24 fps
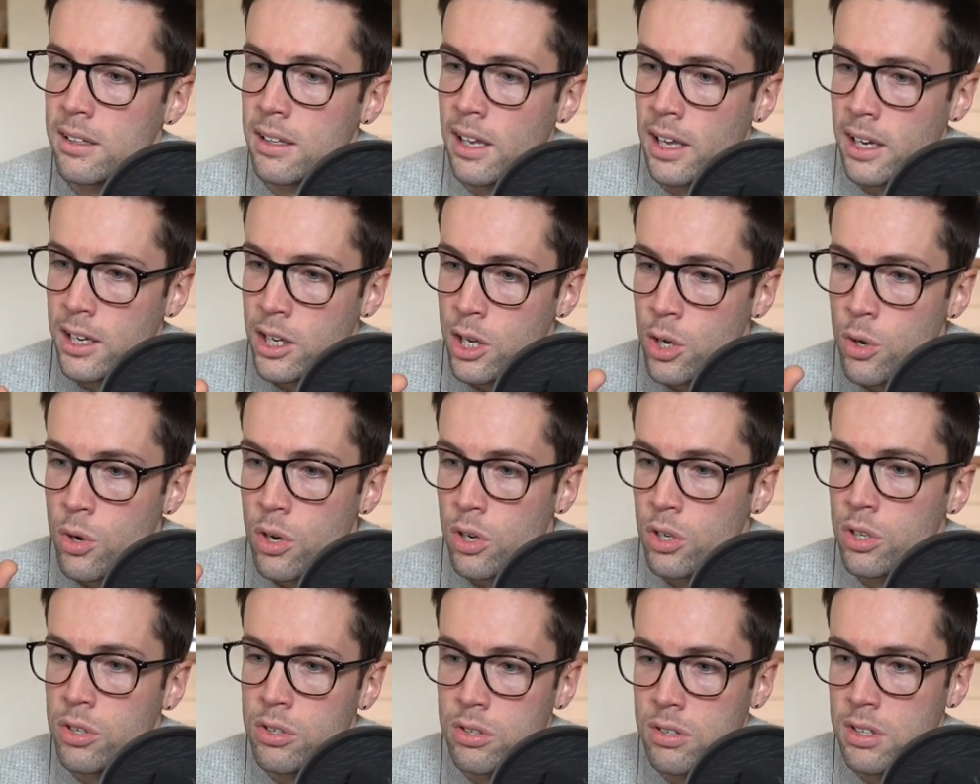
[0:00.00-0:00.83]
Like yeah. you
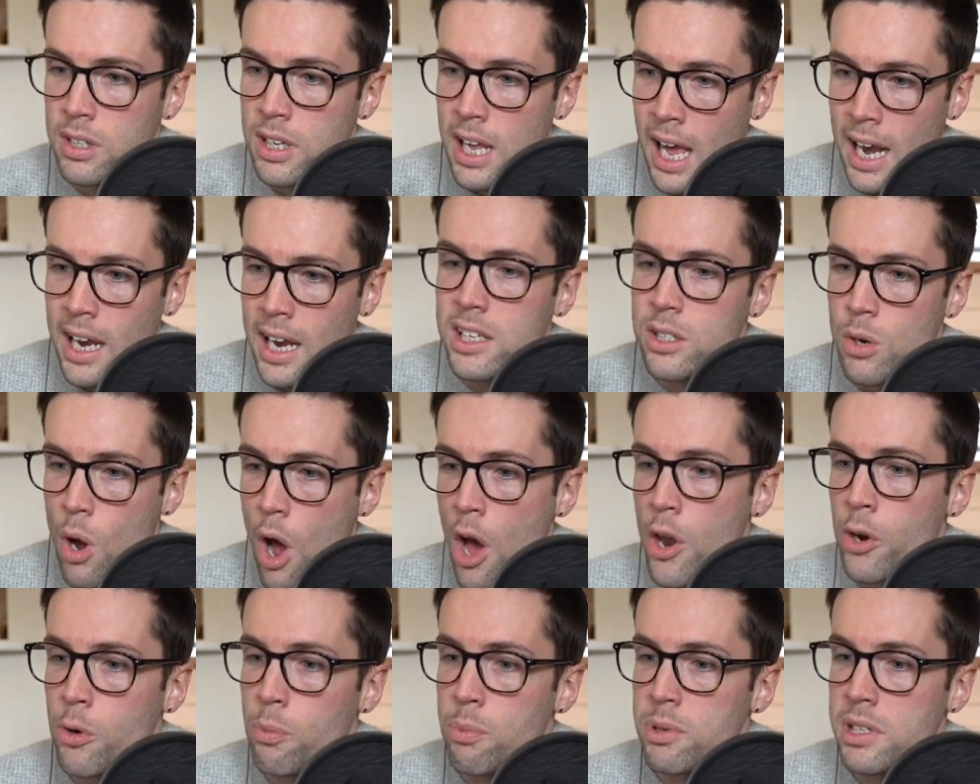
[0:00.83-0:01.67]
could get it to
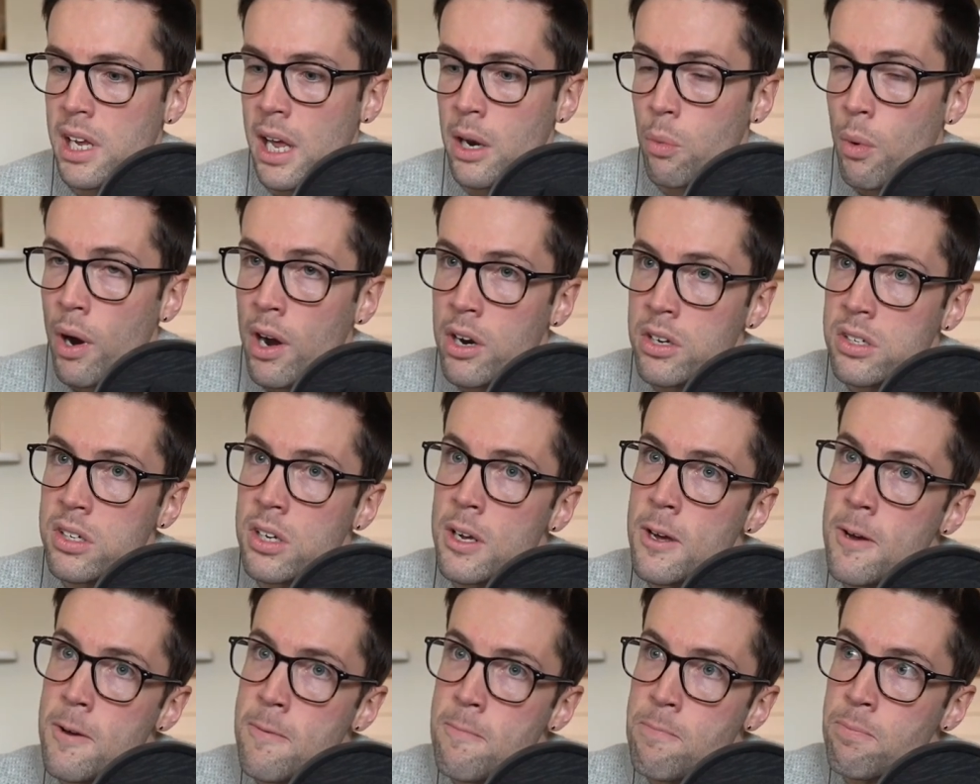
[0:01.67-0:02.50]
100%. Whereas,
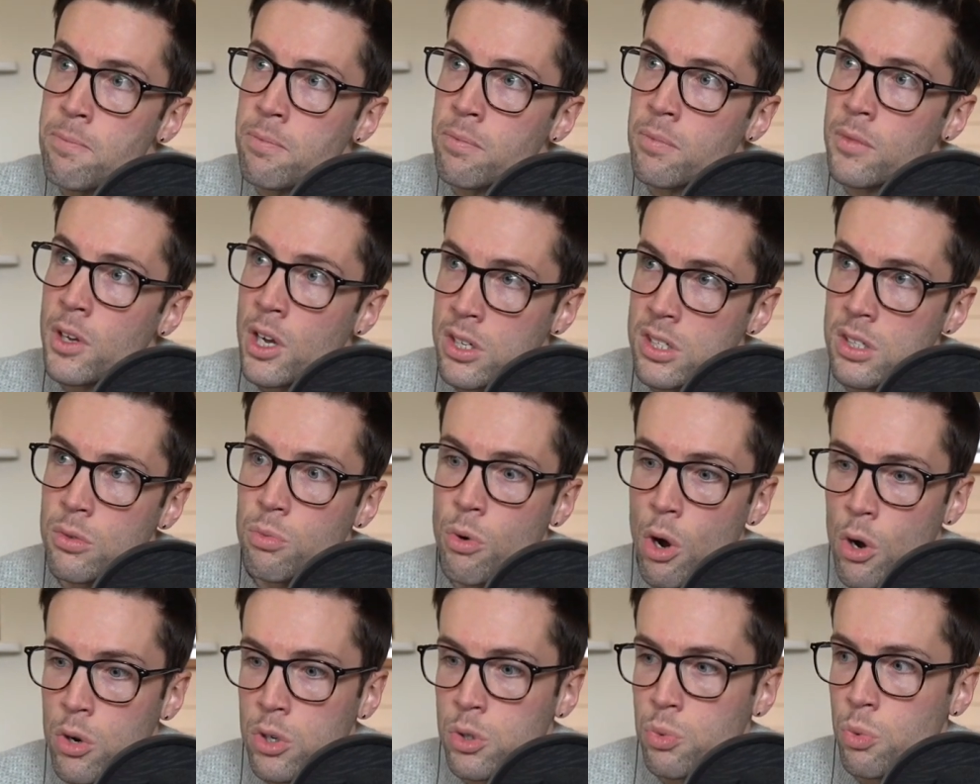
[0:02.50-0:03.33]
because the
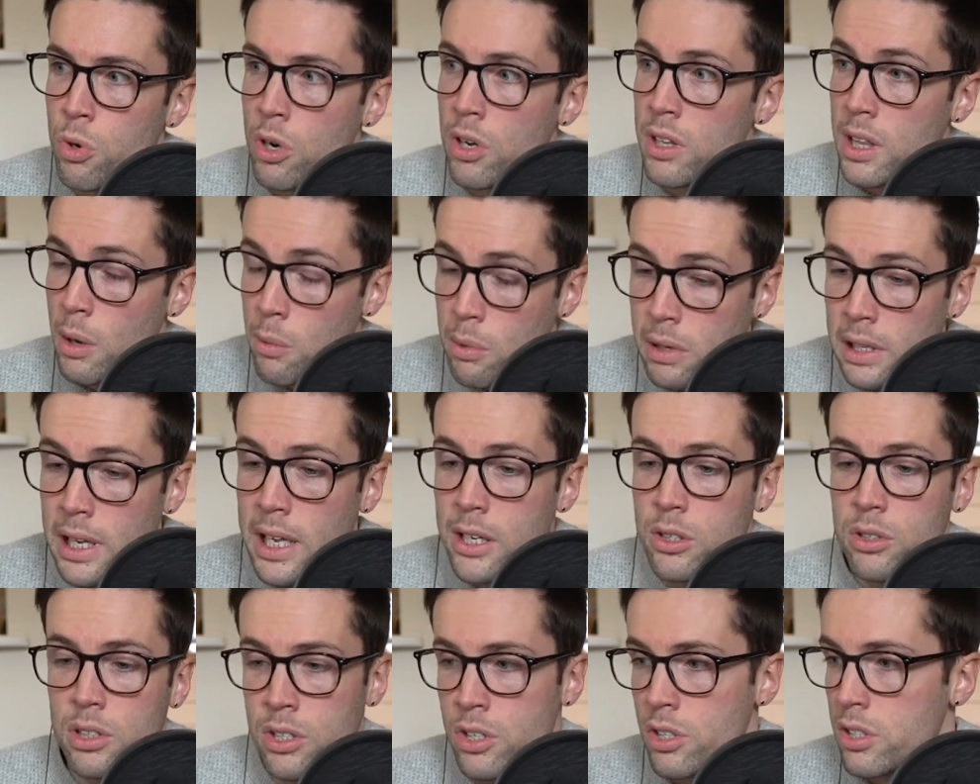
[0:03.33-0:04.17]
roads were, they were
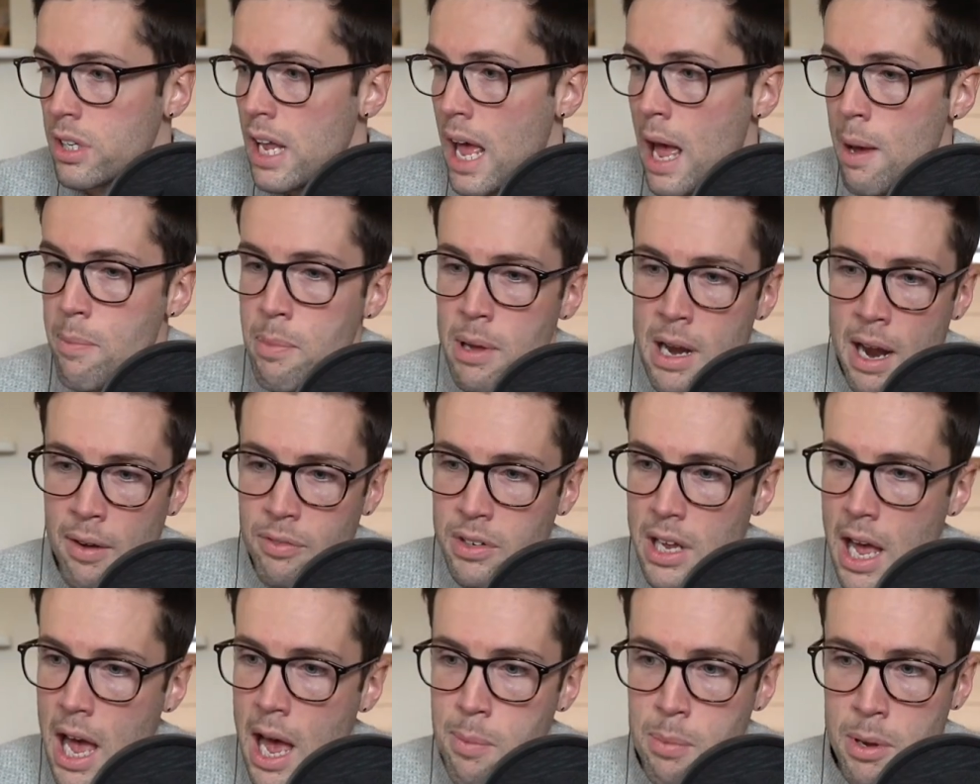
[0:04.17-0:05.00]
literally just hairpin
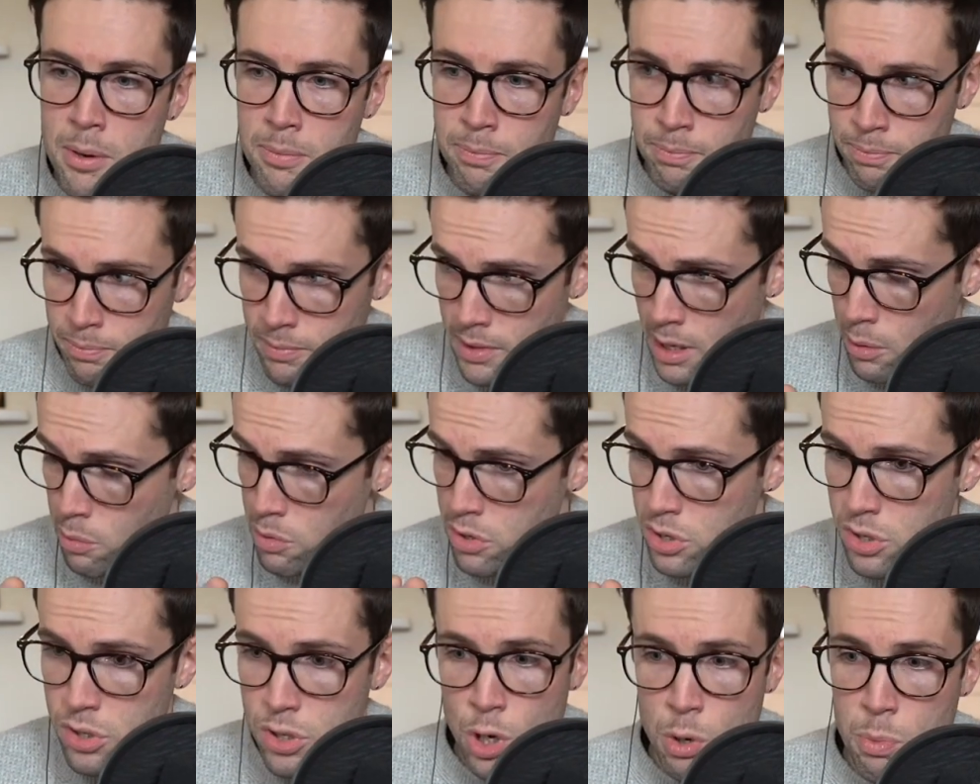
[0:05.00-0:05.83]
after hairpin. They were
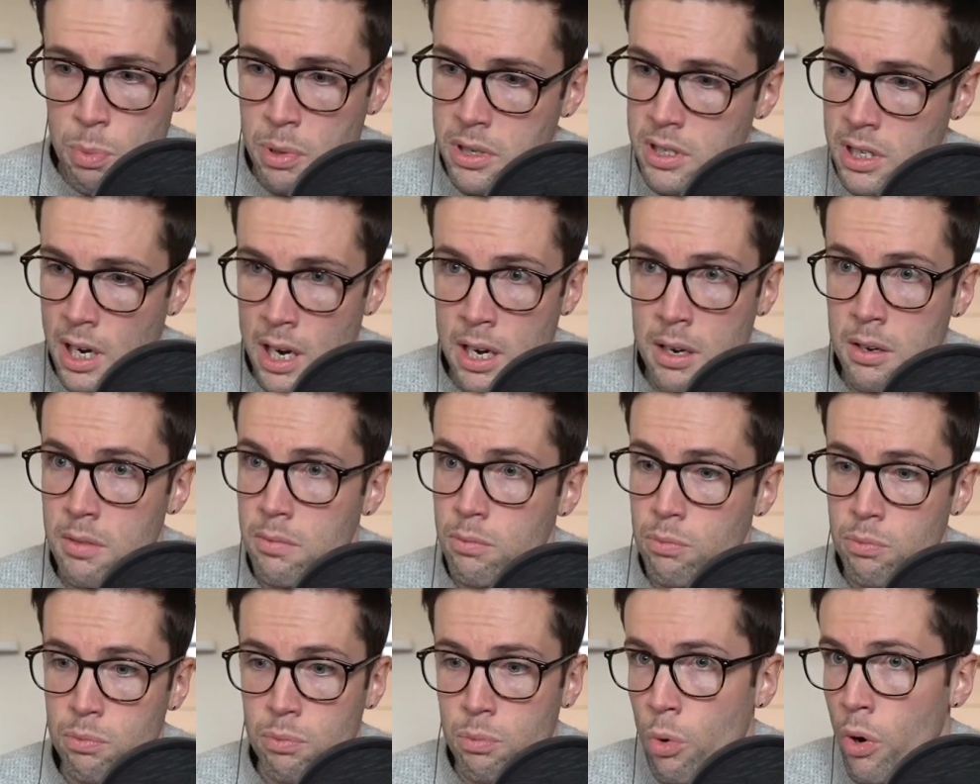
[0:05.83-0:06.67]
yeah. super tight.
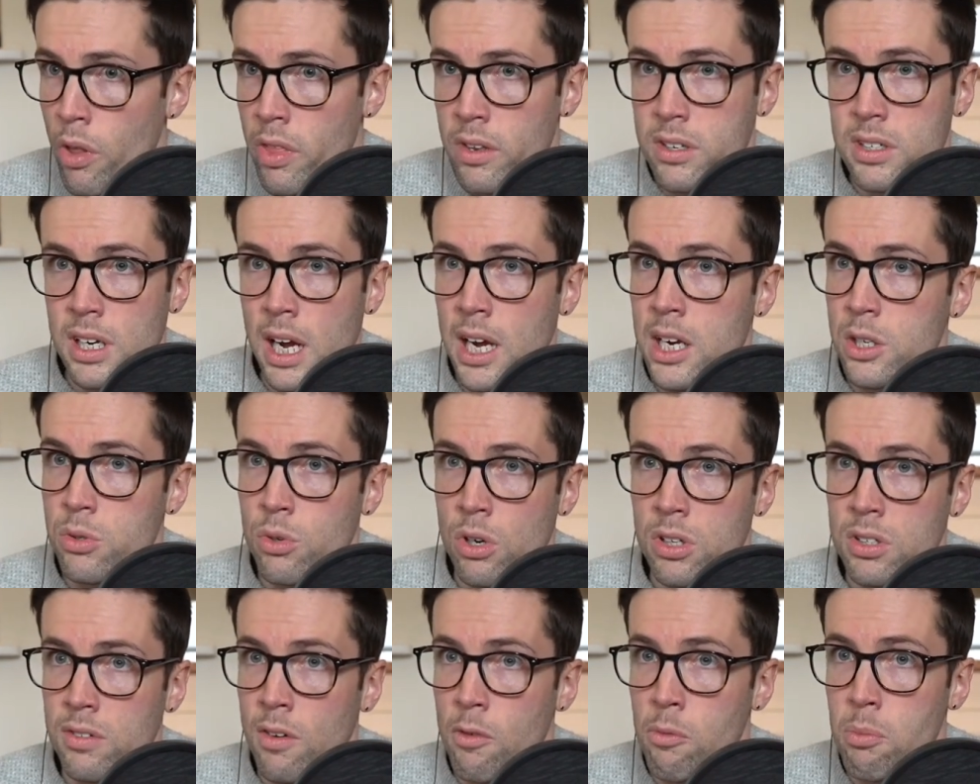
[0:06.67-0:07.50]
One of the tightest
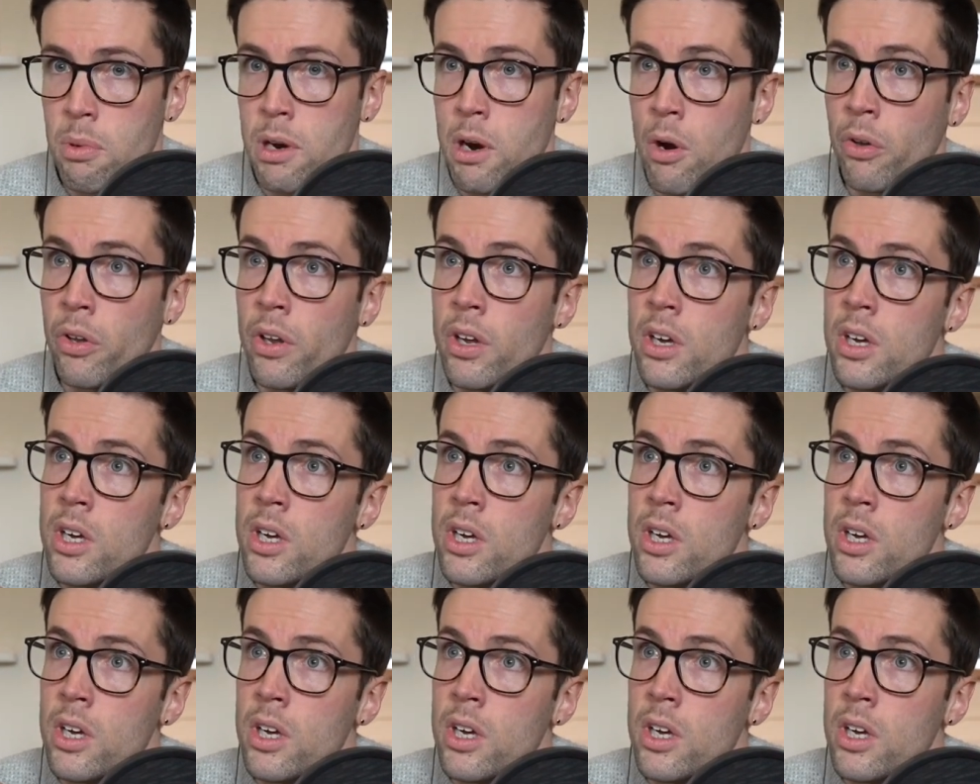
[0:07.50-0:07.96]
roads I've ever been on.